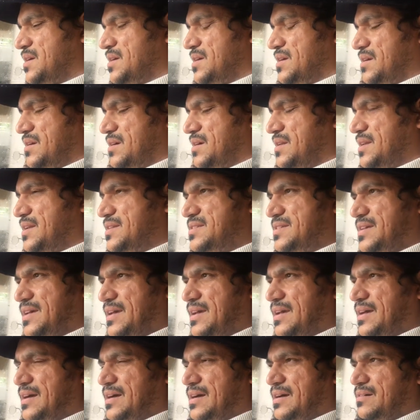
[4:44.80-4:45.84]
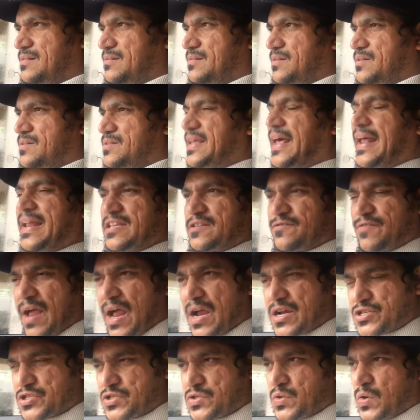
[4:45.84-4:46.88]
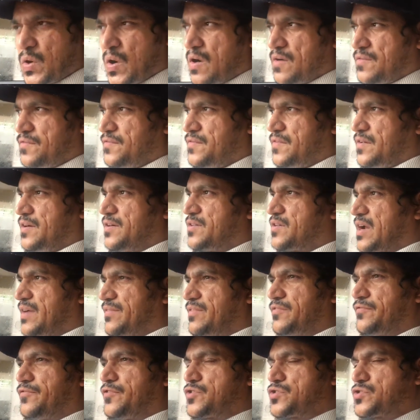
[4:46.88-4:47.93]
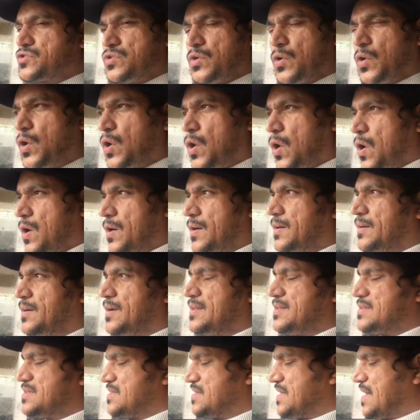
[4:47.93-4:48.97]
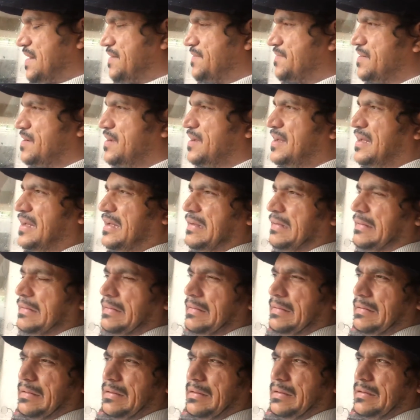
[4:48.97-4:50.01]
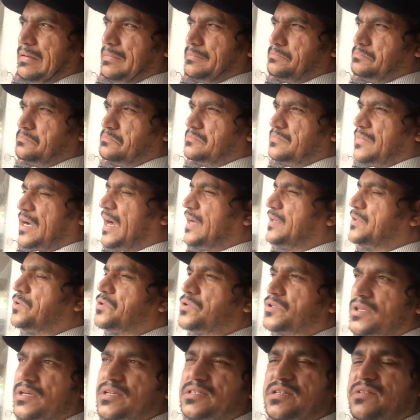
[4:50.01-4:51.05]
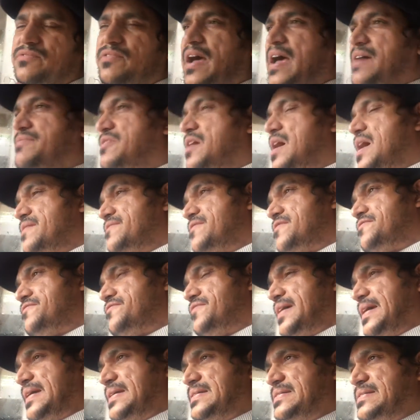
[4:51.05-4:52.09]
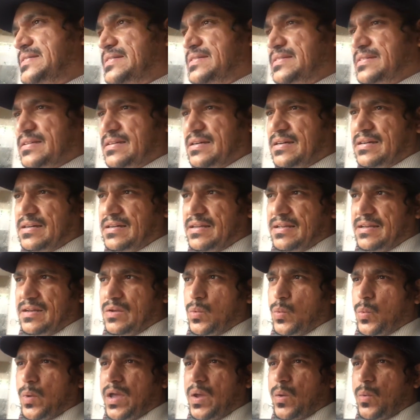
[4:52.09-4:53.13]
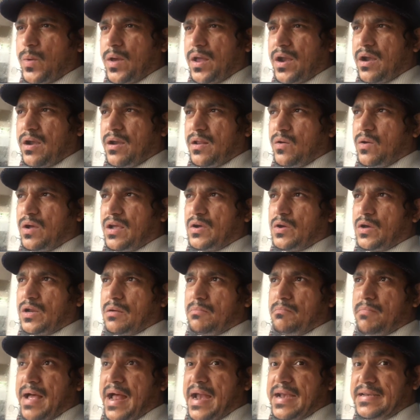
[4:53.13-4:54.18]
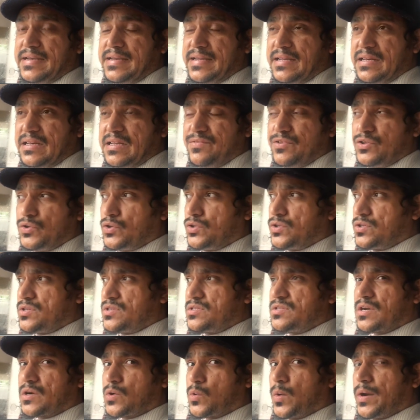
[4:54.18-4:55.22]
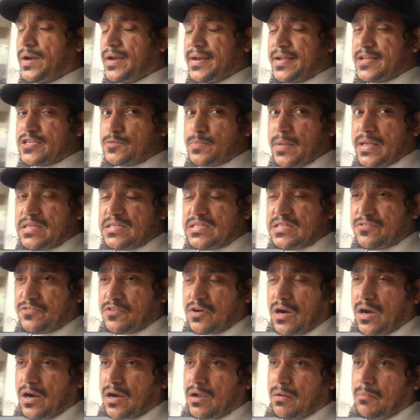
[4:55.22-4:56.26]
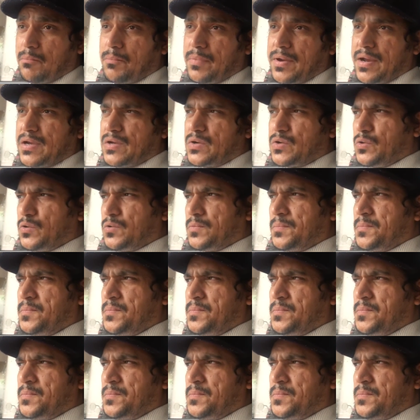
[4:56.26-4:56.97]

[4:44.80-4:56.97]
let's say satisfaction of driving for so long and stuff. I don't think so. I have ever felt in a way wherein I got a bad deal, even though this is quite an expensive car compared to